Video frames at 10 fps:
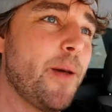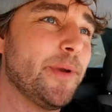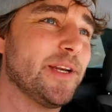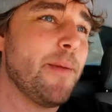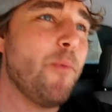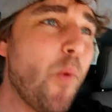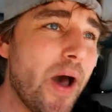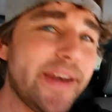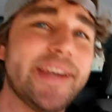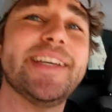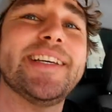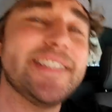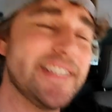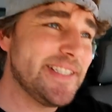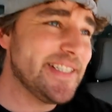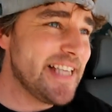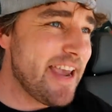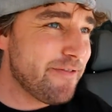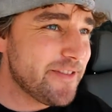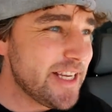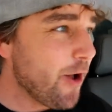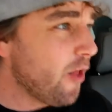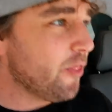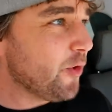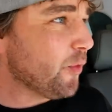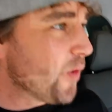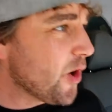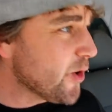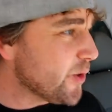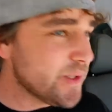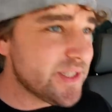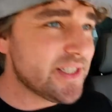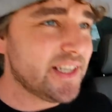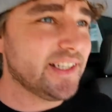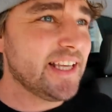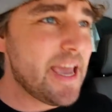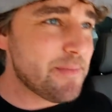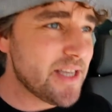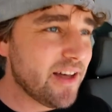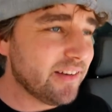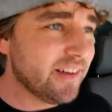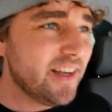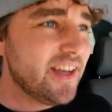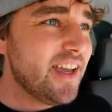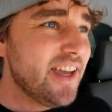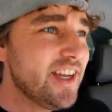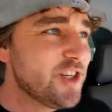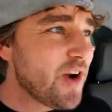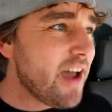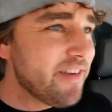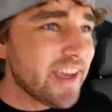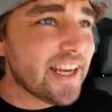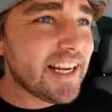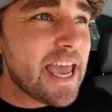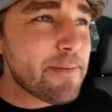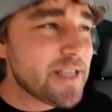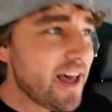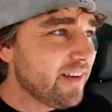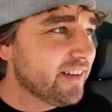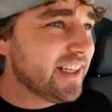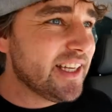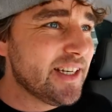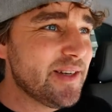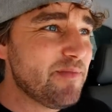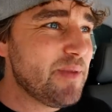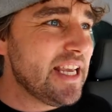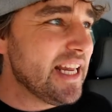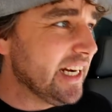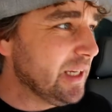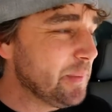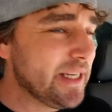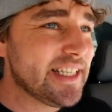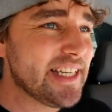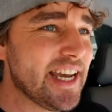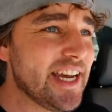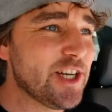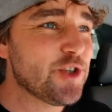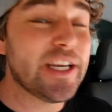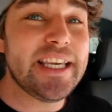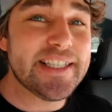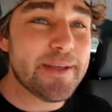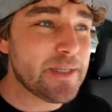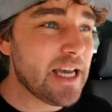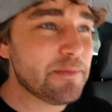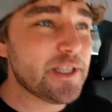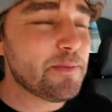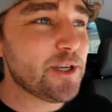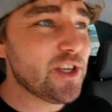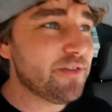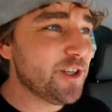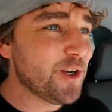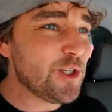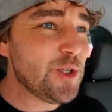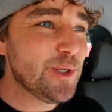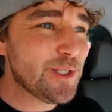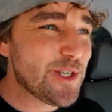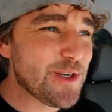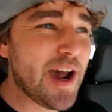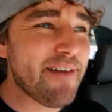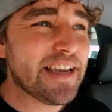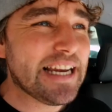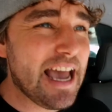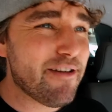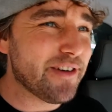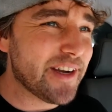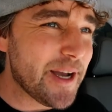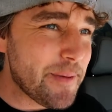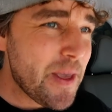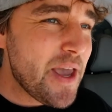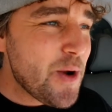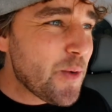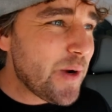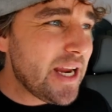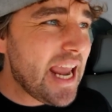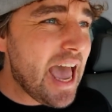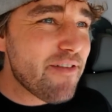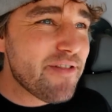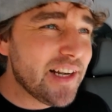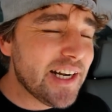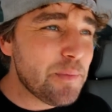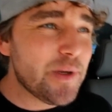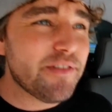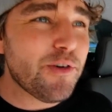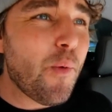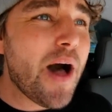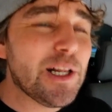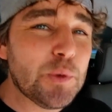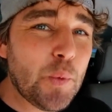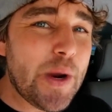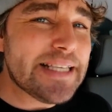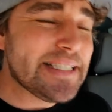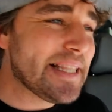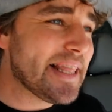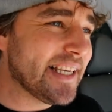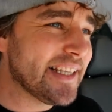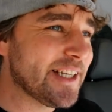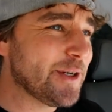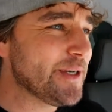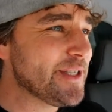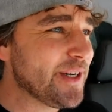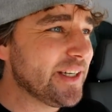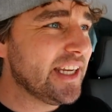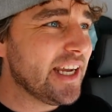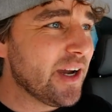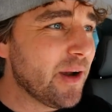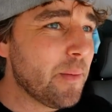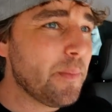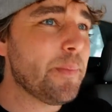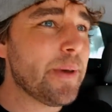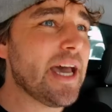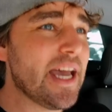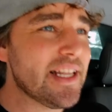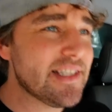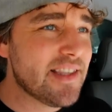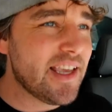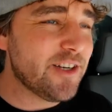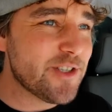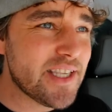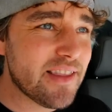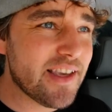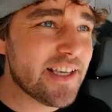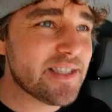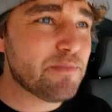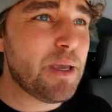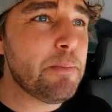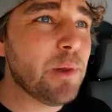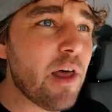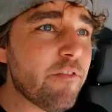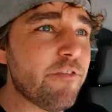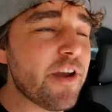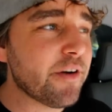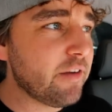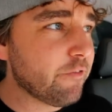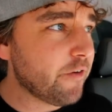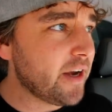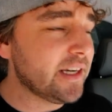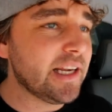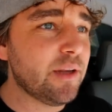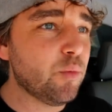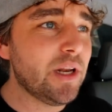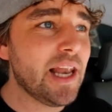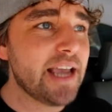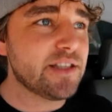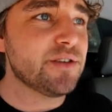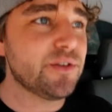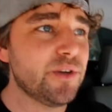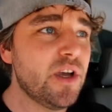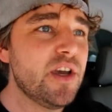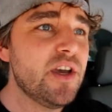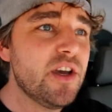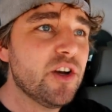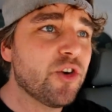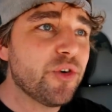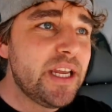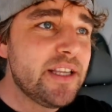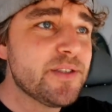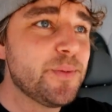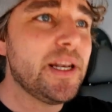Topic number one is safety on the roads in Cape Town. Driving in Cape Town can be a little bit uh, tricky sometimes, especially if you're not used to driving in Africa. We have a little bit of a Wild West thing that goes on here, but the interesting thing is people are very friendly. We like to greet,